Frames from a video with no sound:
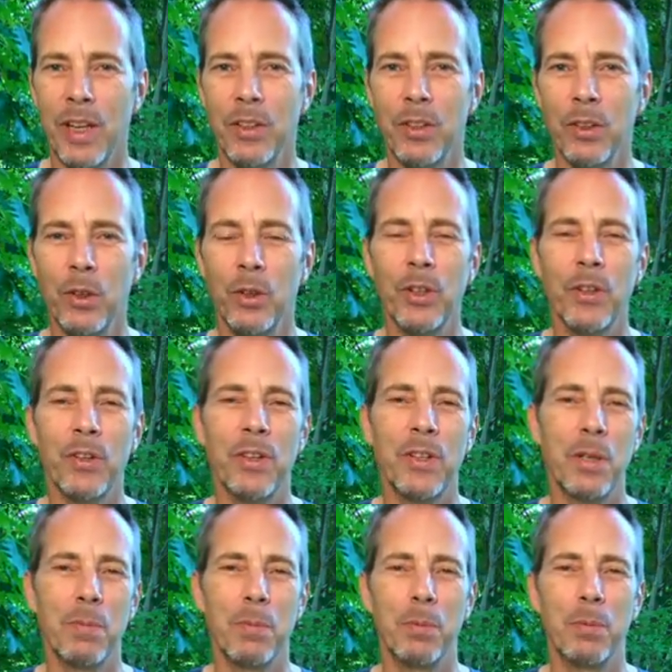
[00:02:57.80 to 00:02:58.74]
Take a look at
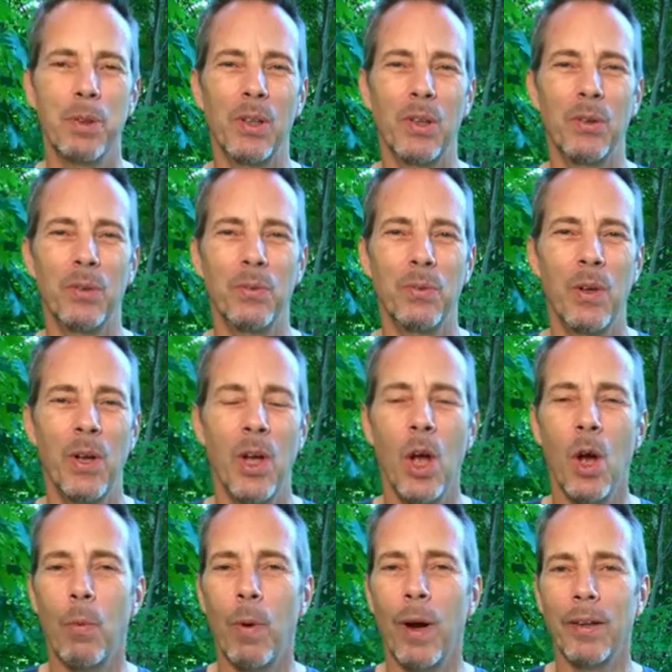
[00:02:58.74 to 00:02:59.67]
the demo below.
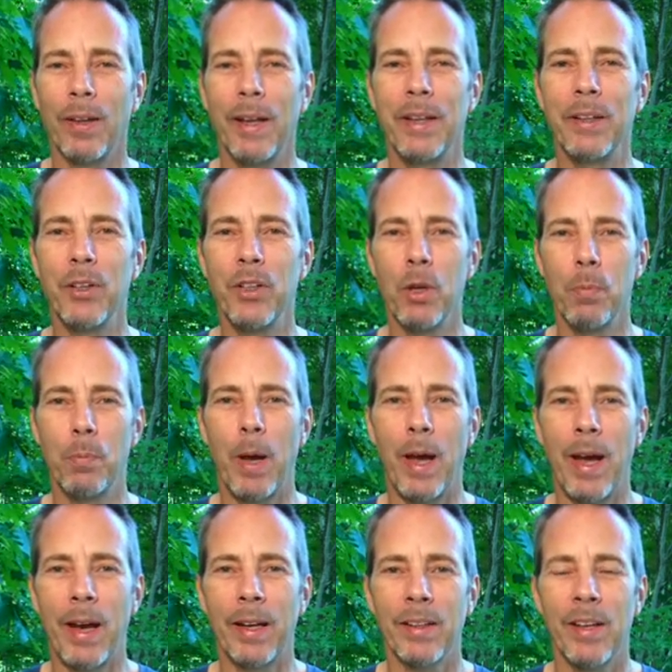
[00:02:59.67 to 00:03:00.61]
While laying on your
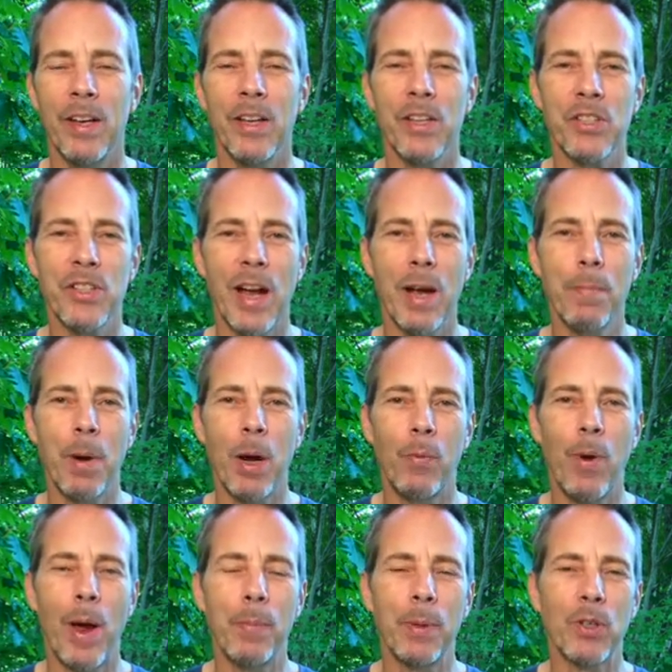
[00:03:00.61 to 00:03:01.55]
back, start
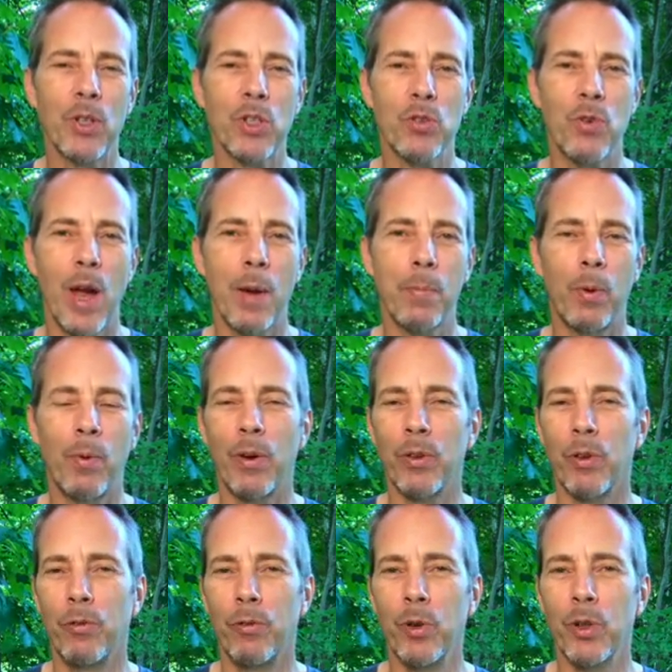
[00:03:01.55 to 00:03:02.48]
by wrapping the strap
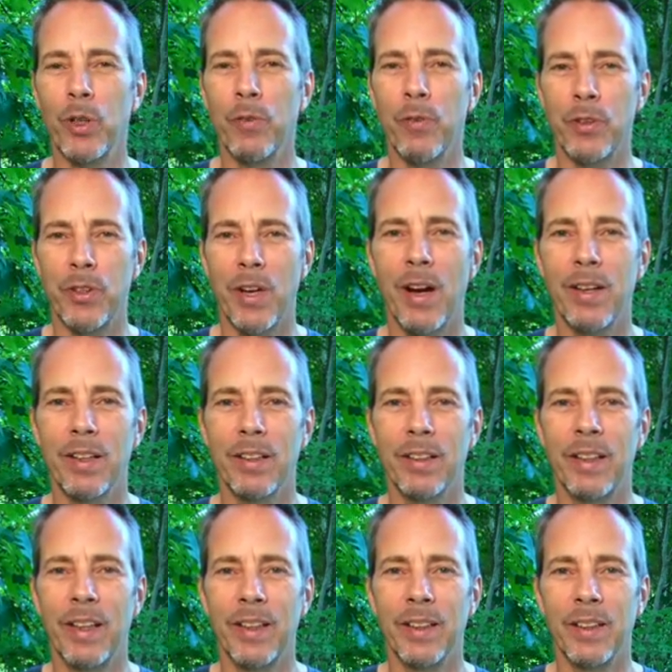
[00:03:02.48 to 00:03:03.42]
around the foot of the
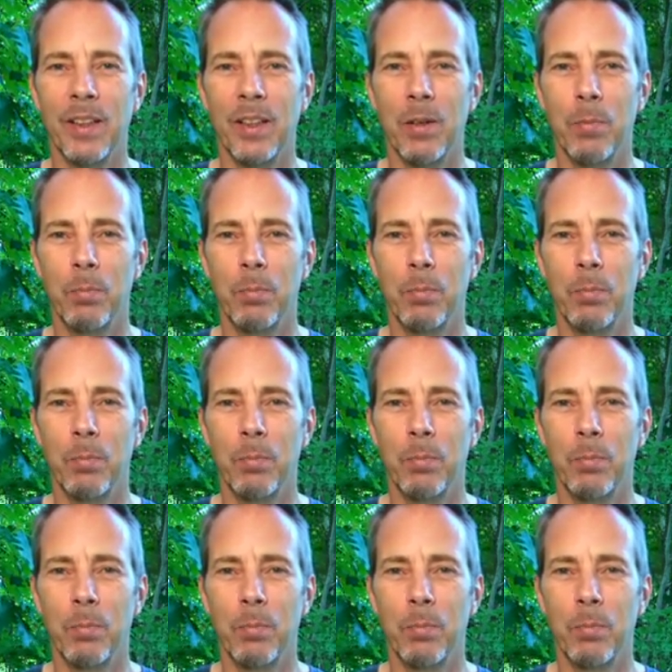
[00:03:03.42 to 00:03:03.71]
target leg,